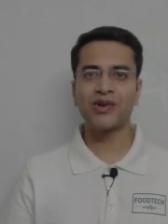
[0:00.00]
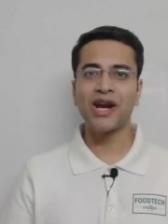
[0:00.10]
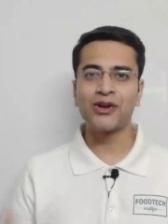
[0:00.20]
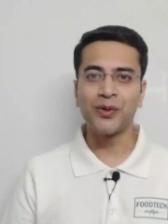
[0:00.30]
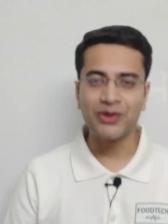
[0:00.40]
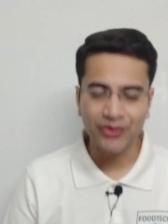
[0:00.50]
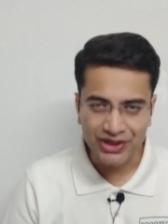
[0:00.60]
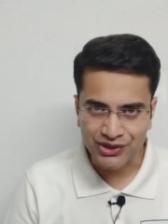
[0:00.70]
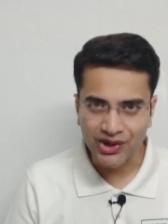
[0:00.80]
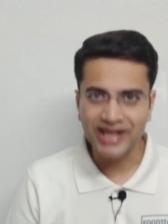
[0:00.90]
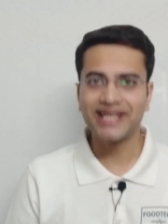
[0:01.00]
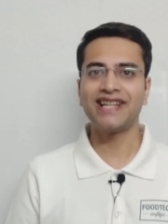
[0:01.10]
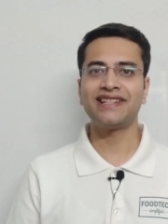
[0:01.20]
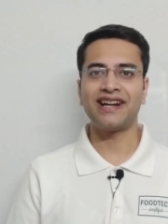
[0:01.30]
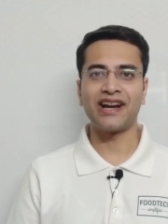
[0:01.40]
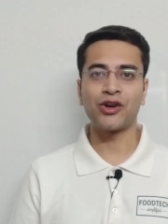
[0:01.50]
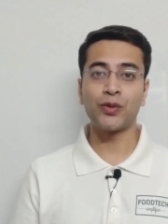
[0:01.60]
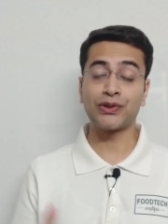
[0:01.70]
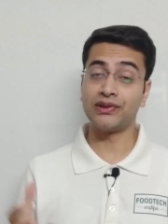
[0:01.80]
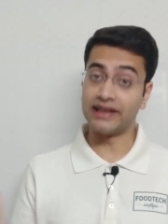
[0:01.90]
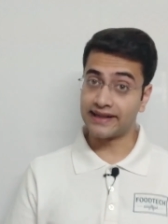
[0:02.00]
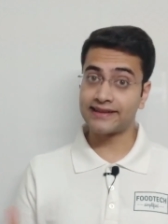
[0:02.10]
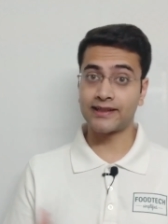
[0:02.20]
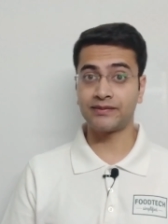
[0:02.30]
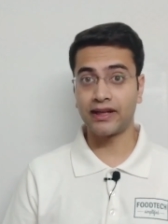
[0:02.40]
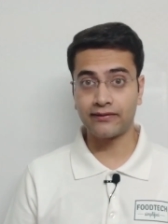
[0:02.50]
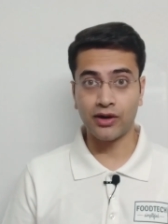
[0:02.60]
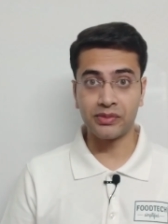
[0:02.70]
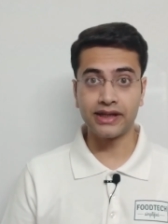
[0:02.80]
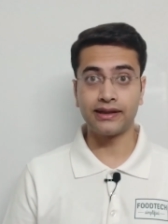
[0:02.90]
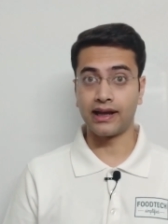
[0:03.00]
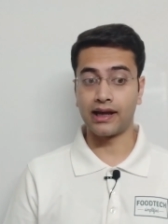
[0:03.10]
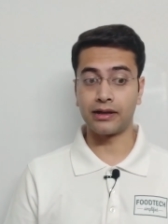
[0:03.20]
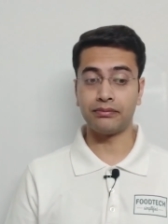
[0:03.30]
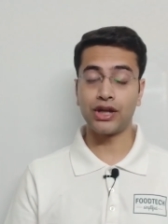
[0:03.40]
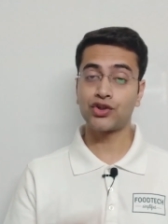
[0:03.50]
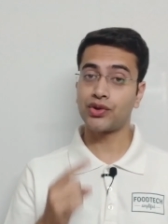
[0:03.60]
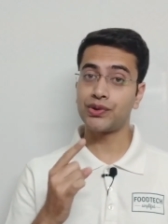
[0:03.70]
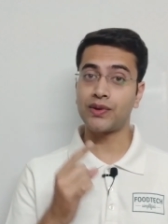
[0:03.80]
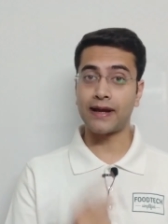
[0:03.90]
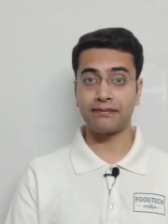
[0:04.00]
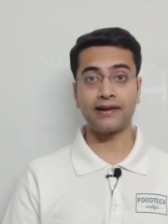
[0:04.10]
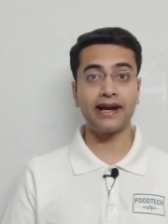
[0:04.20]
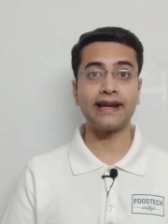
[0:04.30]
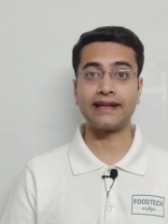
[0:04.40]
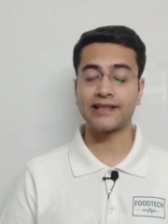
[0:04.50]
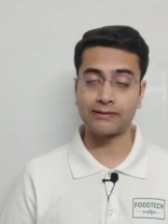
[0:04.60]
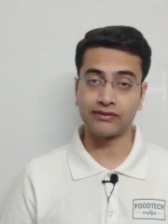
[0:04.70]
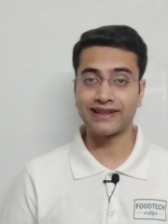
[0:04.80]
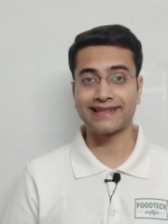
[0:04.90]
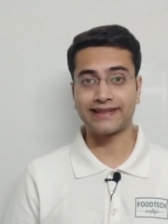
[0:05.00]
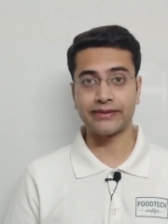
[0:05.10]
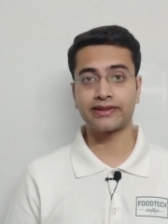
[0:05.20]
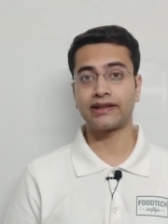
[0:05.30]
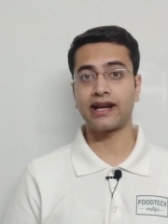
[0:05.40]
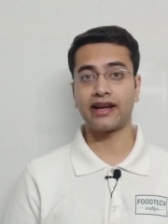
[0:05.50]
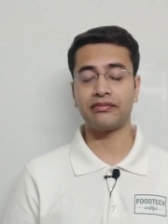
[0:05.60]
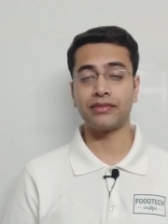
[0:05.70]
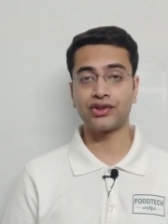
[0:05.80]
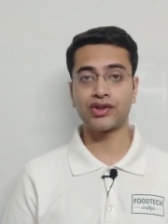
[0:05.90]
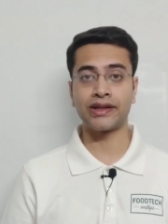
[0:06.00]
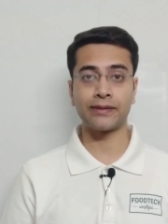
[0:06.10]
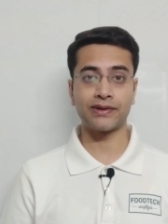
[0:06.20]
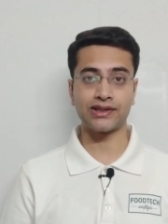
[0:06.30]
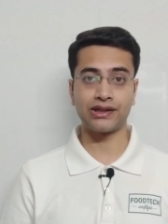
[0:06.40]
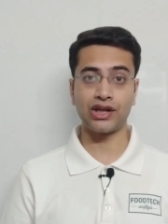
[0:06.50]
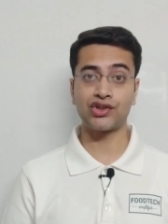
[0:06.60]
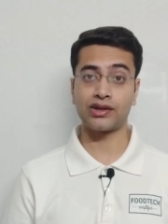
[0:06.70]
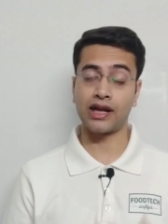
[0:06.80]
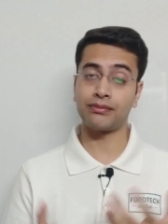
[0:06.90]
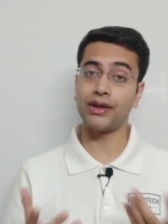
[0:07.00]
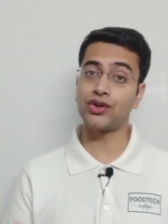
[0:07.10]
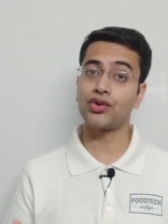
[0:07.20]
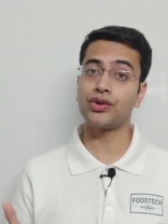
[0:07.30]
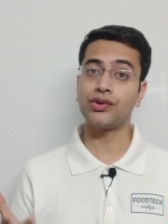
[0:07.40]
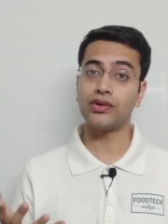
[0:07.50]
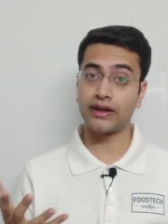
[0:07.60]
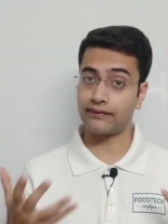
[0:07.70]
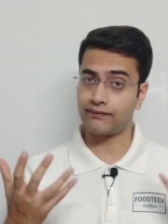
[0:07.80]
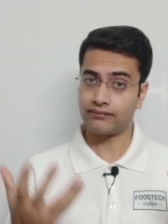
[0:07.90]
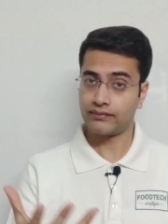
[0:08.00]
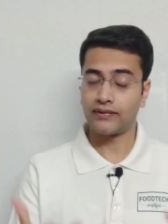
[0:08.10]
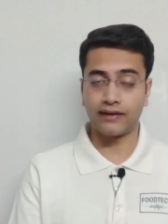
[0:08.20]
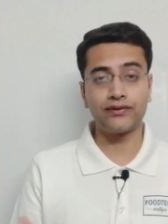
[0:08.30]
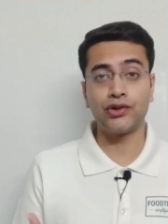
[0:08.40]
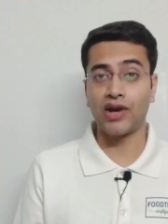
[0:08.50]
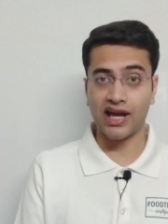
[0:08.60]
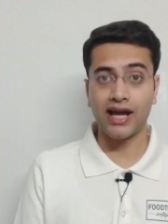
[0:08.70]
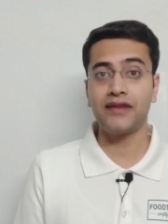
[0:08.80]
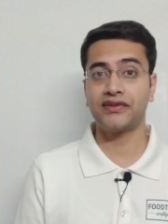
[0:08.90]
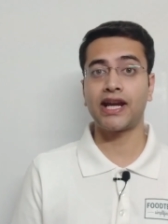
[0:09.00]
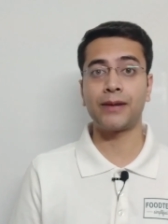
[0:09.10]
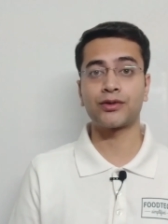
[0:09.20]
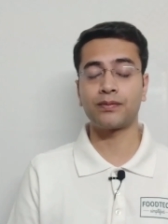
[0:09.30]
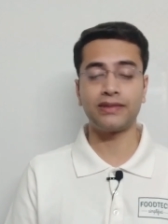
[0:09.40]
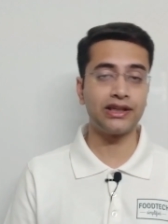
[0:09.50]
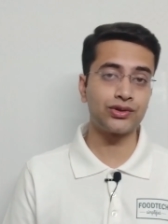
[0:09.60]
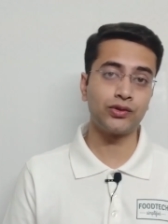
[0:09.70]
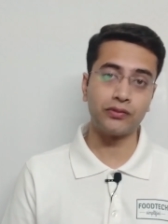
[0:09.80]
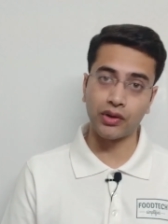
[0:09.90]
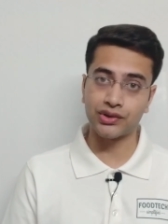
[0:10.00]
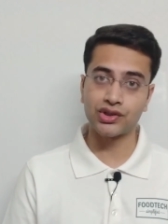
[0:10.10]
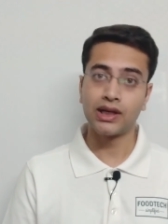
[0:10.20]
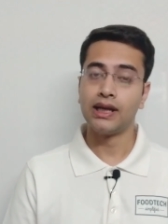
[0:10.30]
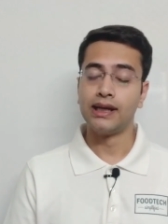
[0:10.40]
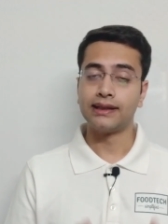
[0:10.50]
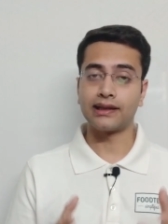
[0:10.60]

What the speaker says: So I hope you enjoyed it. I hope you learned something from it, and make sure you apply some of the steps that I have mentioned in the presentation, and make sure you, if you have time, so please do watch